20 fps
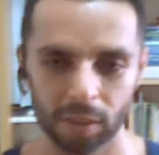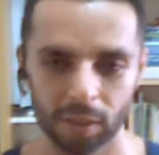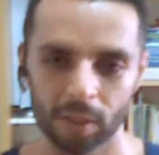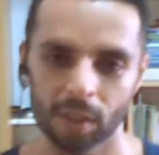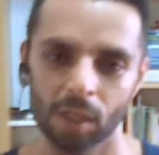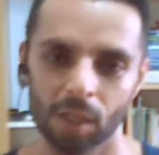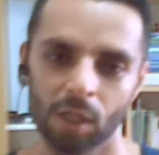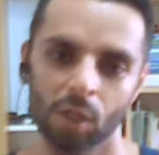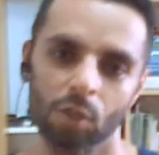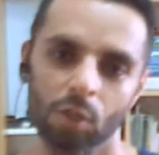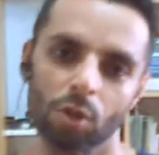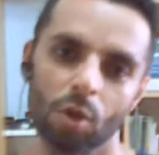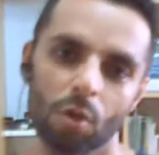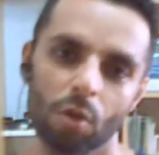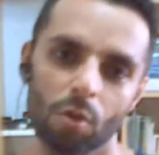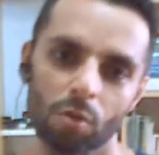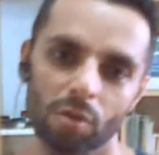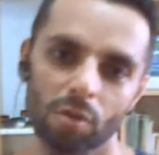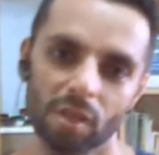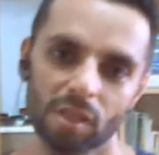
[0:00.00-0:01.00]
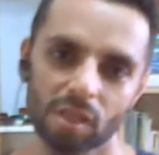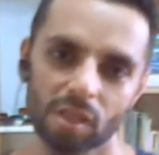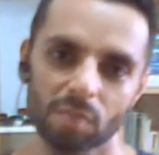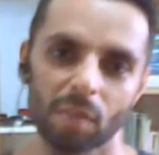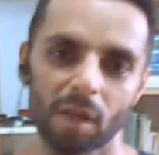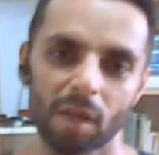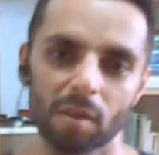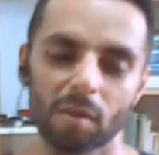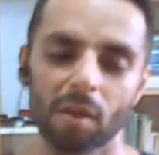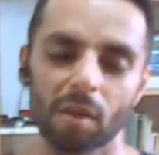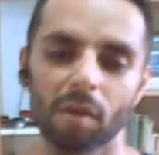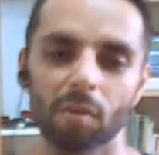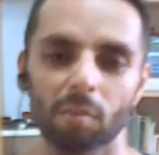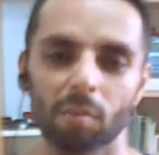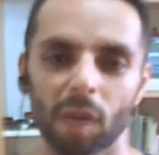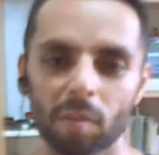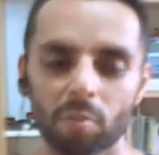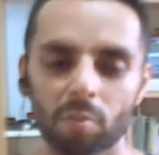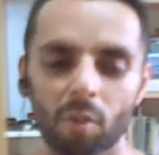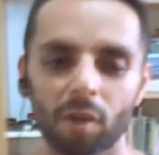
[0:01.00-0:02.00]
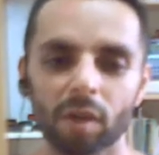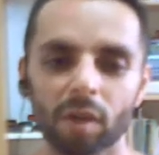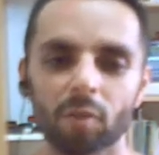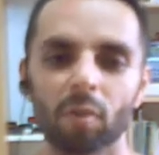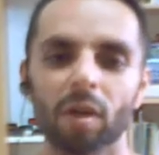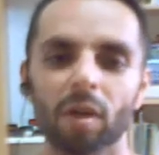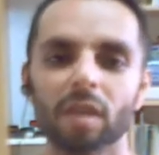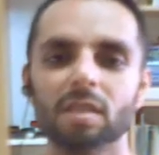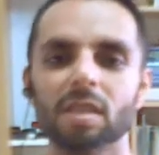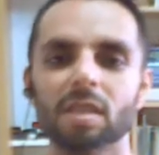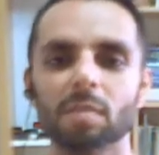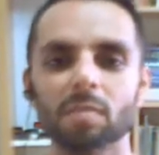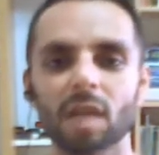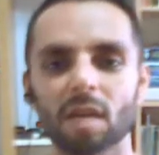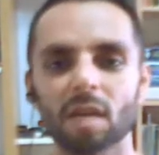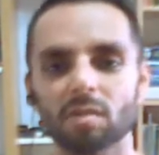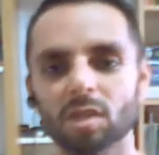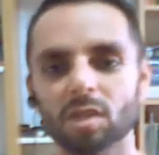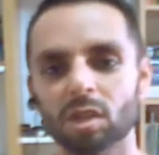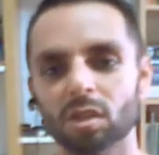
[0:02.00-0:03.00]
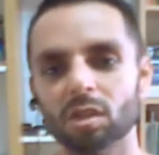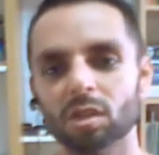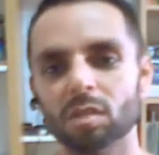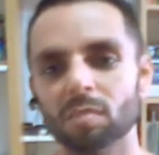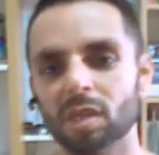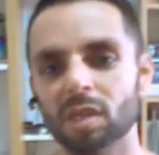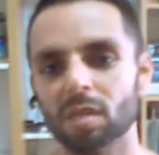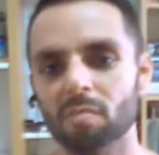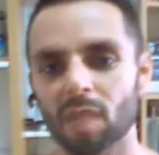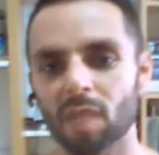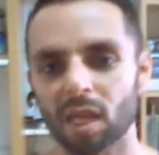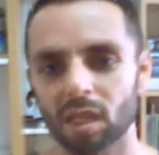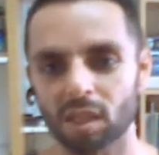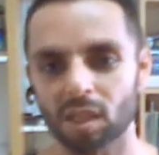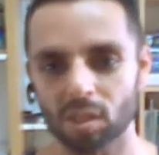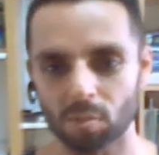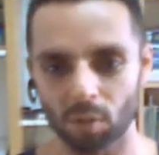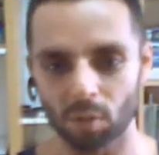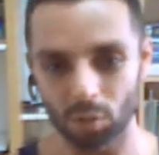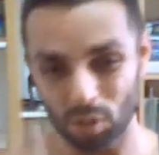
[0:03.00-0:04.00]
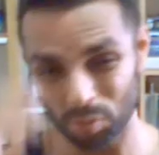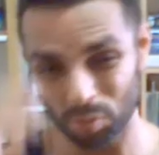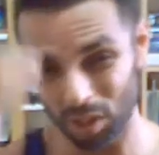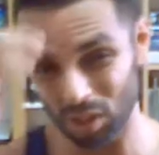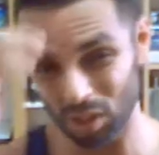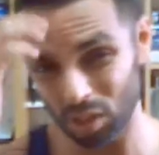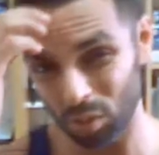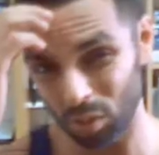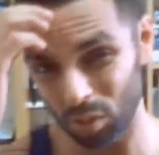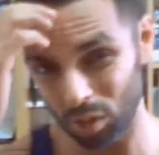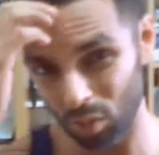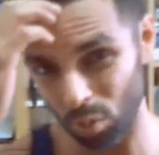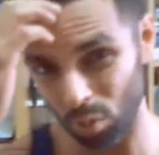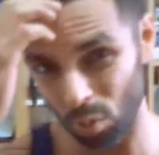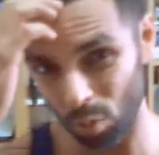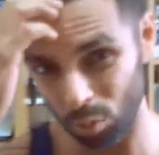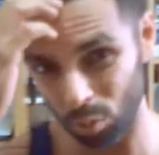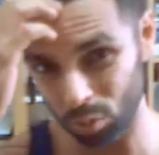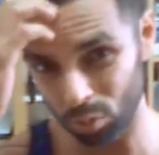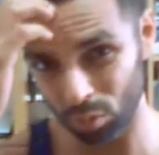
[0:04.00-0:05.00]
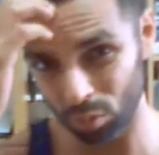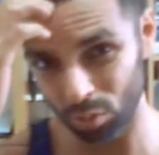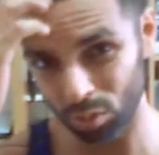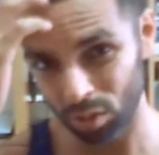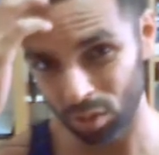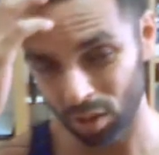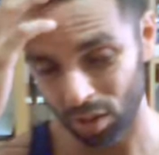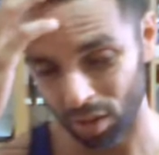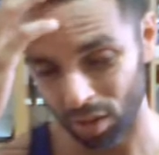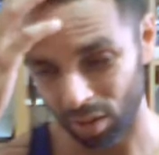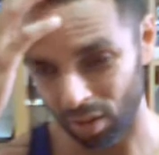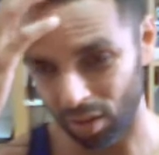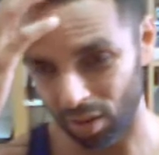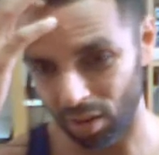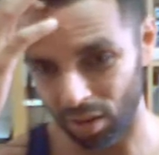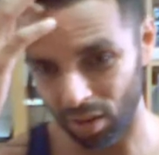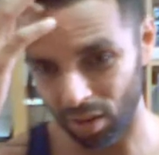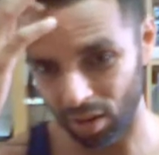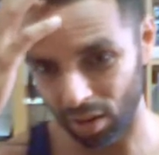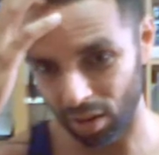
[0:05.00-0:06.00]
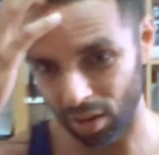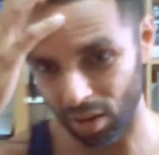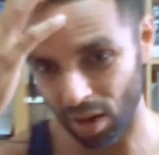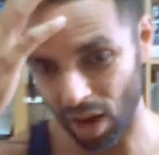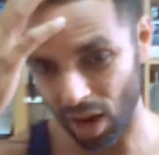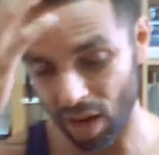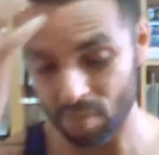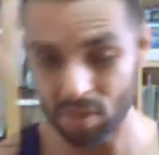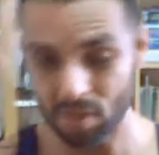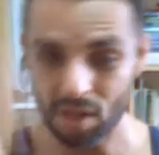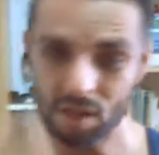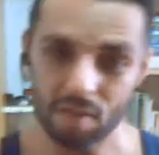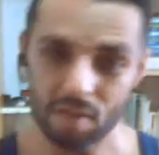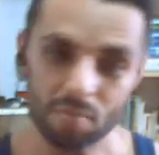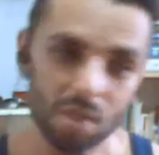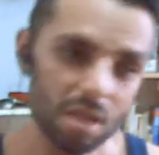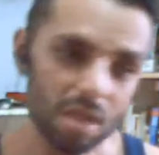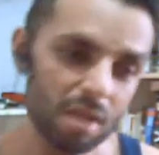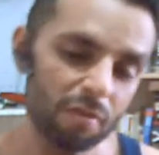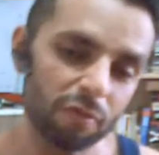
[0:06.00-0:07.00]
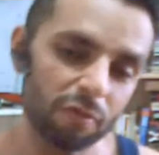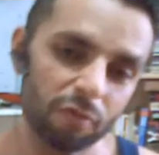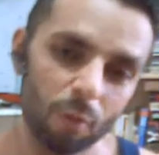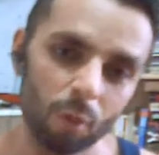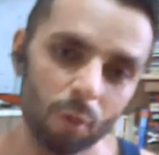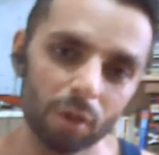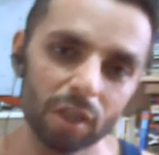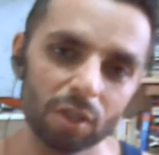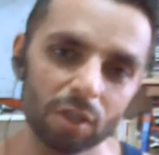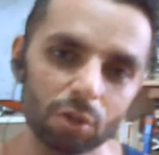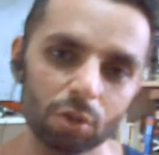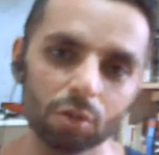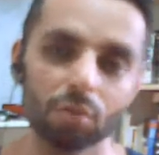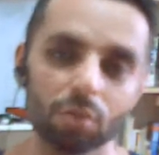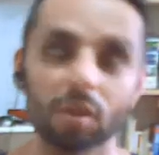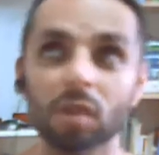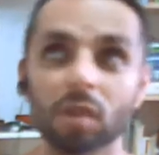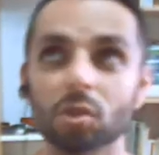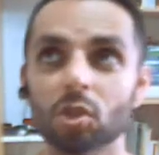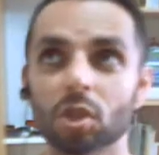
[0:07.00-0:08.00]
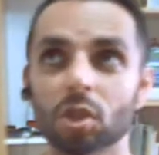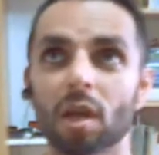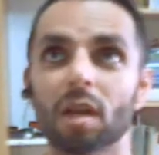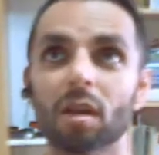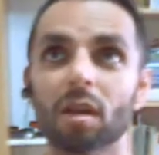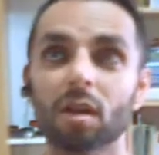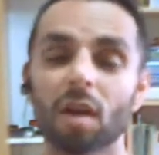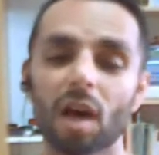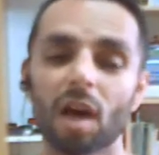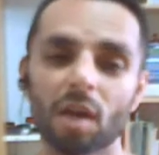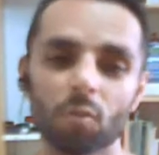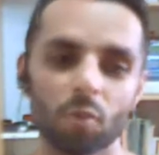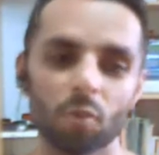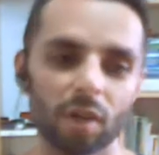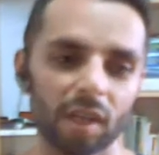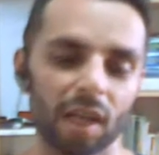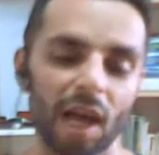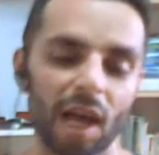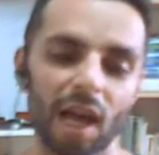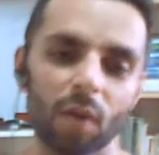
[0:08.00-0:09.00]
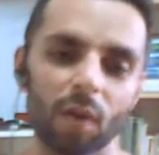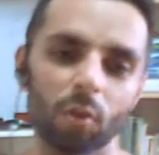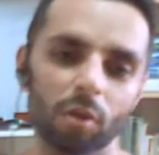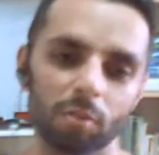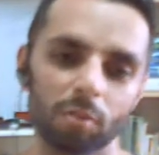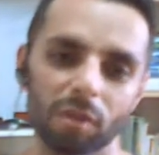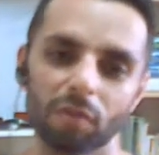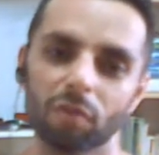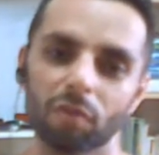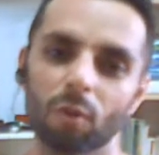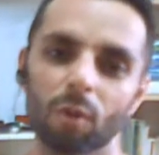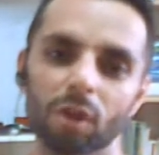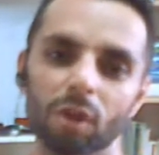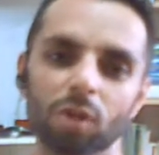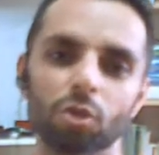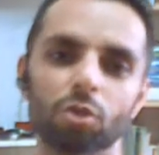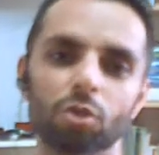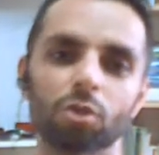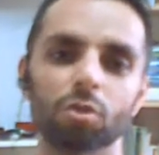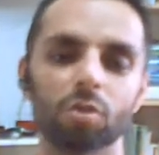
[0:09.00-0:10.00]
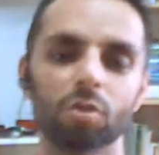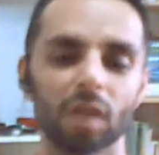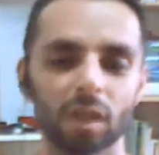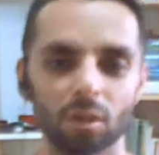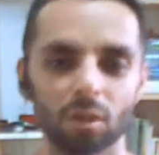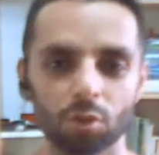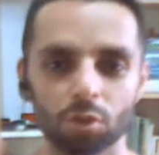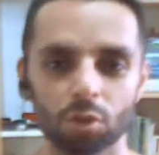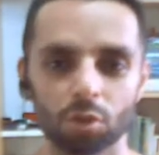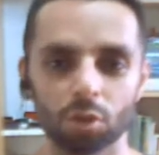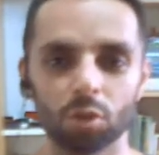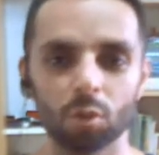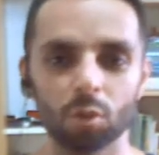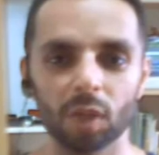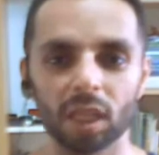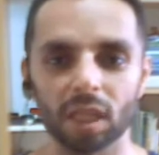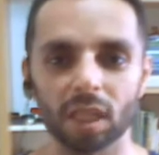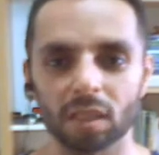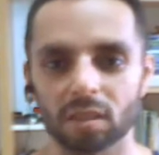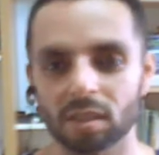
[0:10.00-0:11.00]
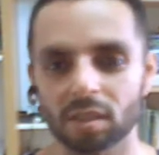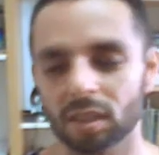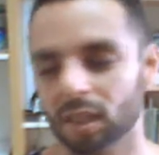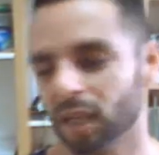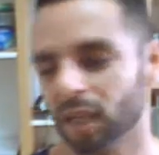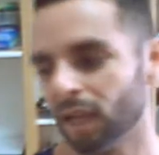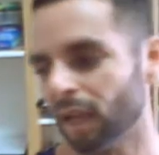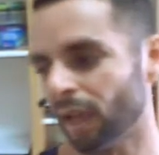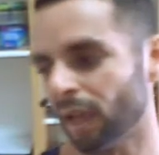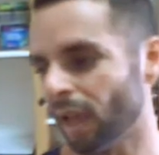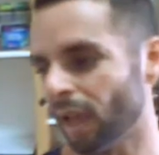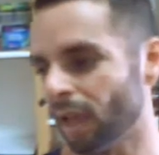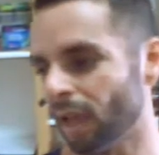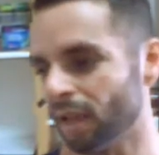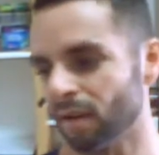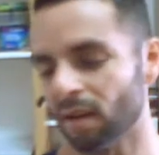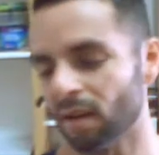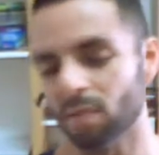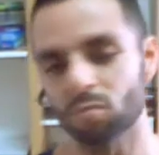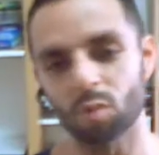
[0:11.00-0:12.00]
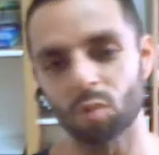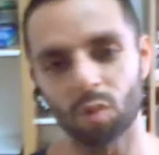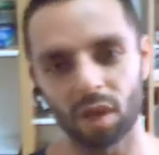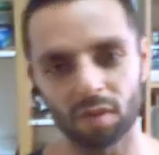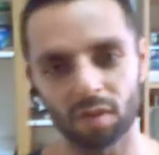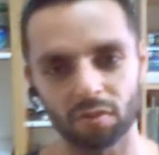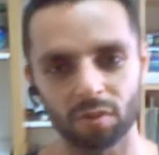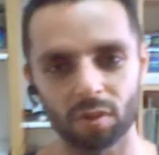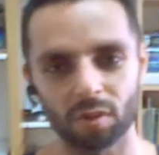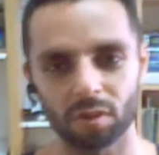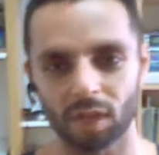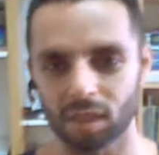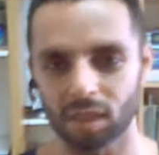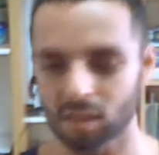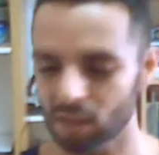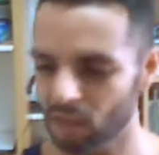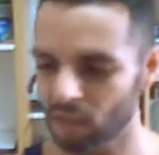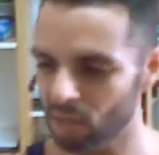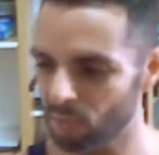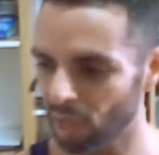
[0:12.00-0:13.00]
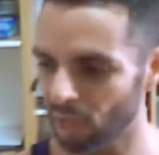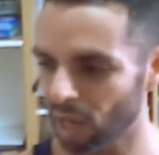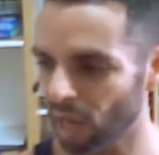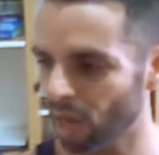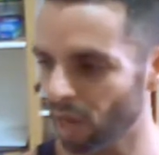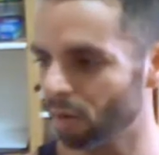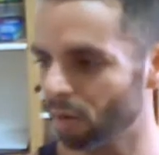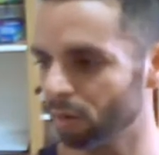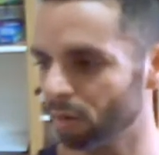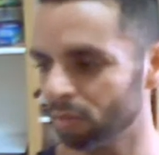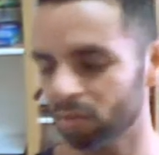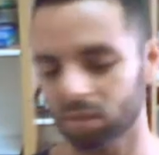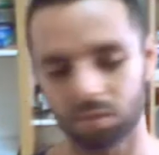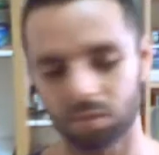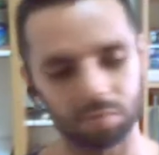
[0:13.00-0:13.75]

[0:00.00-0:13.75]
So this is my, uh, my point was sometimes you need to be in maintenance mode, especially when you're older. Uh, I'm going to be 42, inshallah, God willing, I will be 42 in two weeks. And I'm grateful, I still have my health.